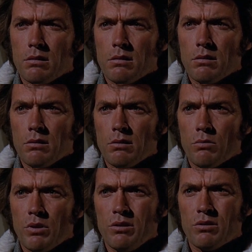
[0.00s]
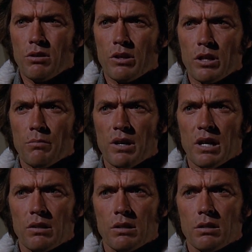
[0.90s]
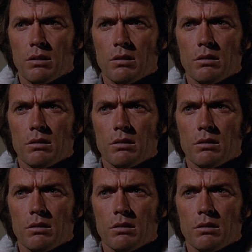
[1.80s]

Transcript: What are you talking about?